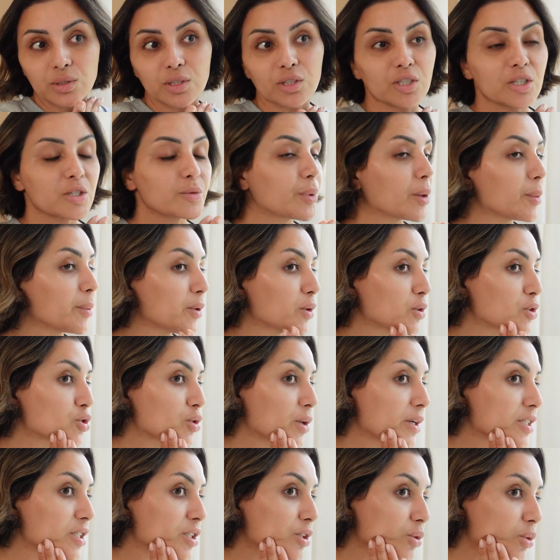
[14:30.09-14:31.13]
So she's put me on
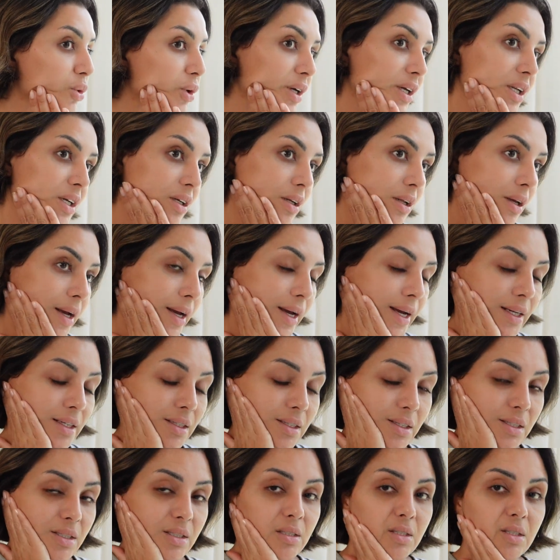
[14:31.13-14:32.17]
tretinoin, and
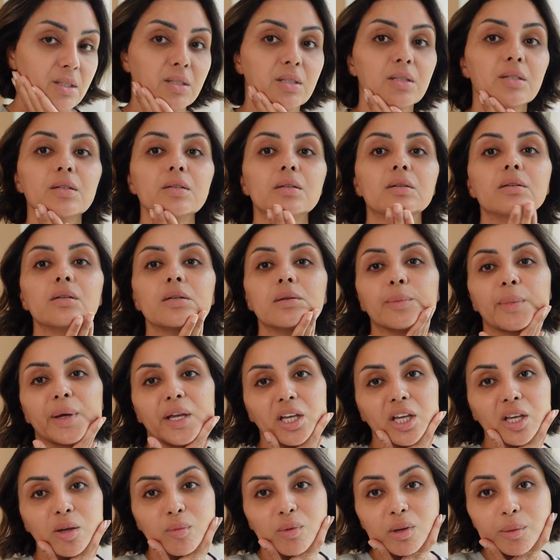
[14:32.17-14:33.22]
it's
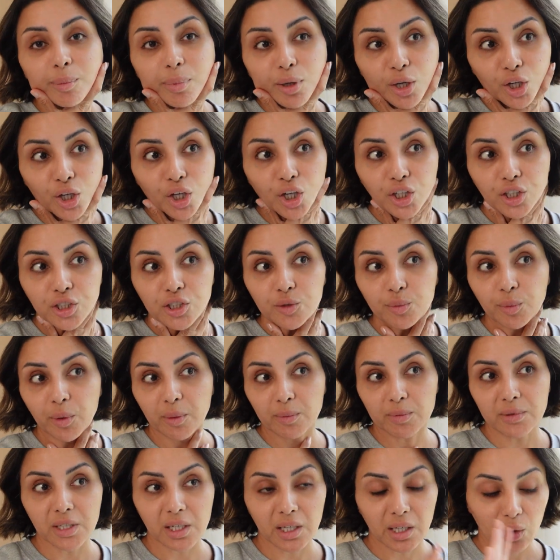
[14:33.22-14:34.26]
making me purge, but
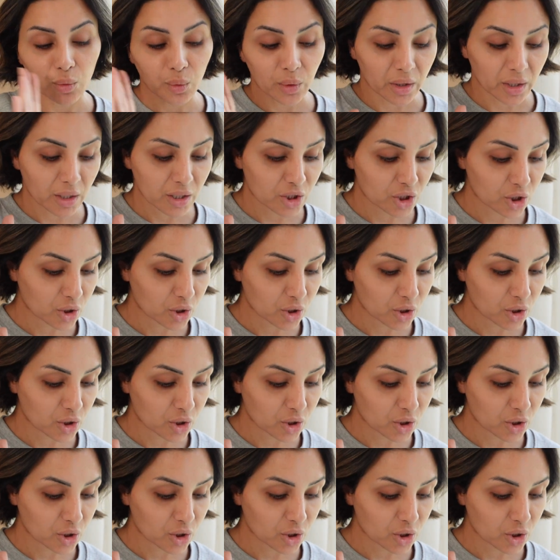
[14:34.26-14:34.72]
I'm dealing with it.